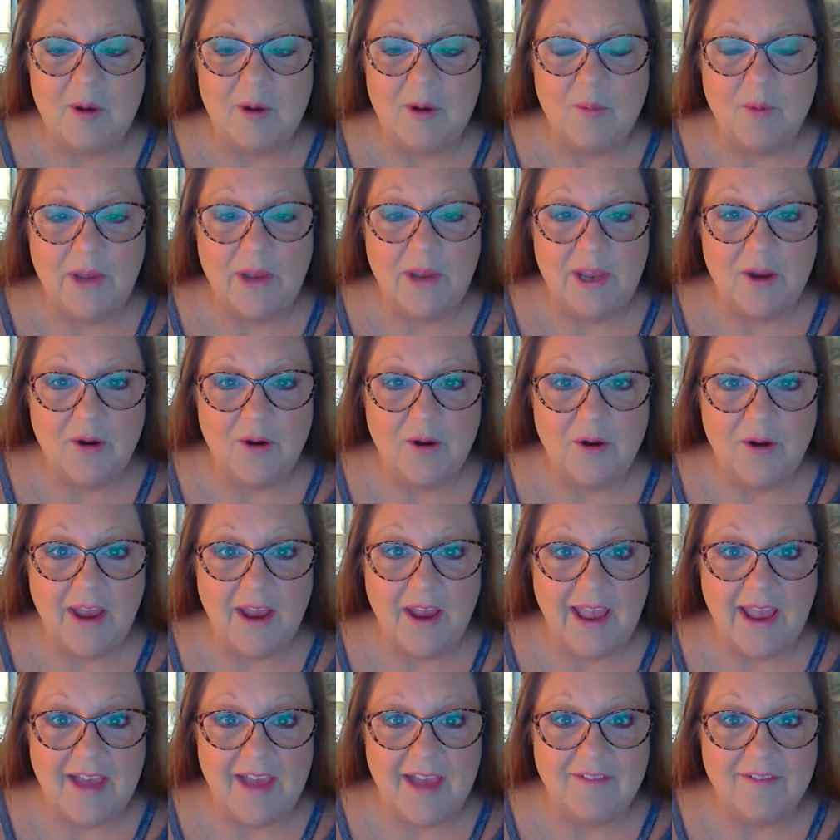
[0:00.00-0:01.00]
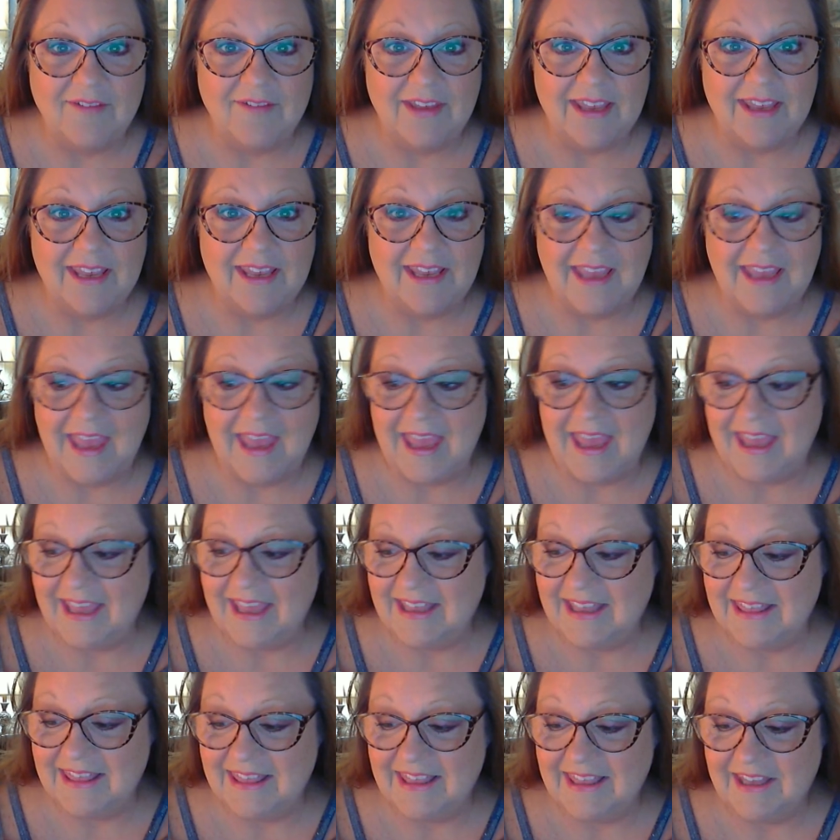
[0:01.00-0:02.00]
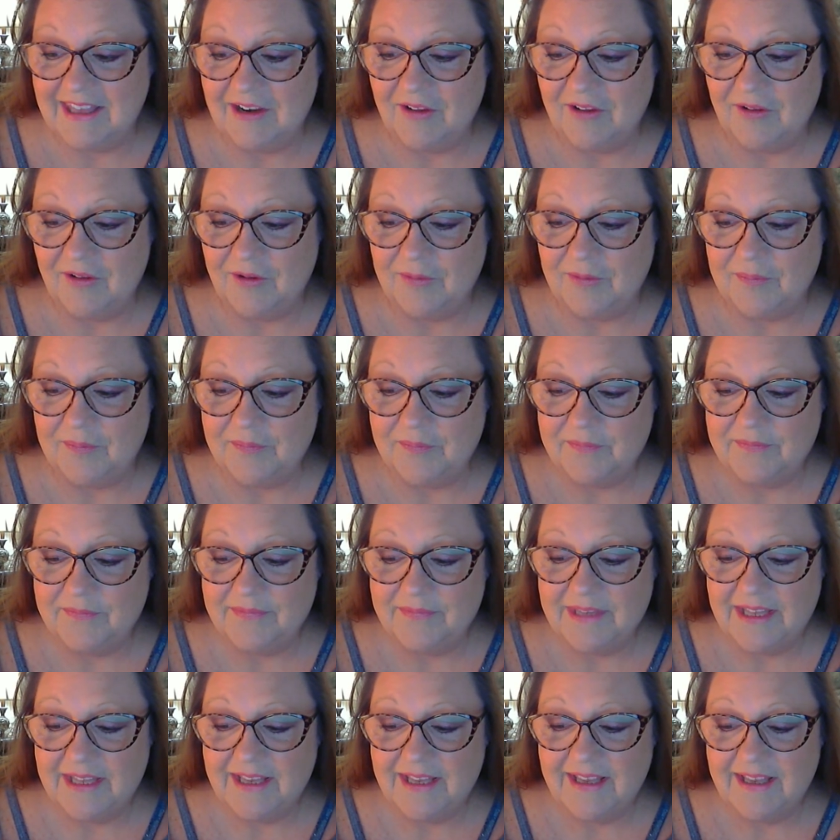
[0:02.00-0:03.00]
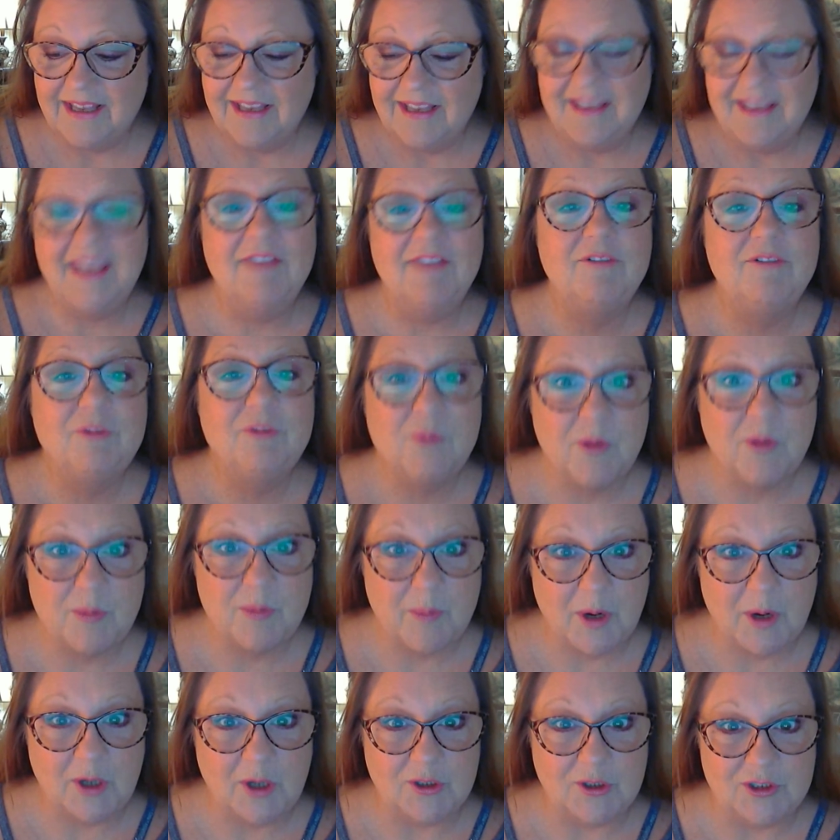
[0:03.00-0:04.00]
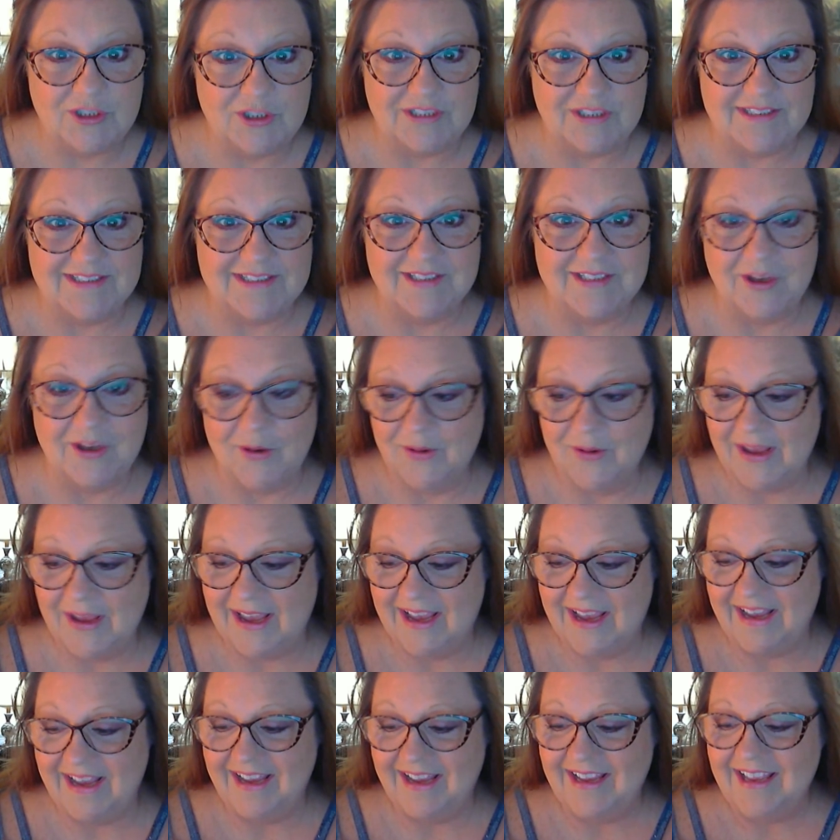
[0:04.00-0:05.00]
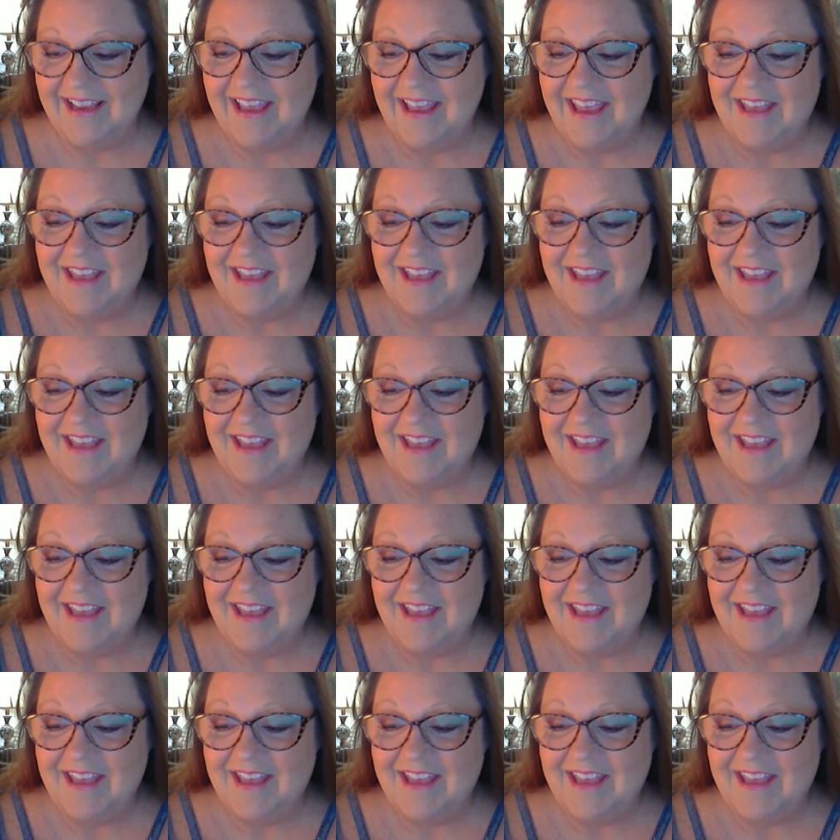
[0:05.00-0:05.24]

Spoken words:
we are having a little gift with purchase, okay?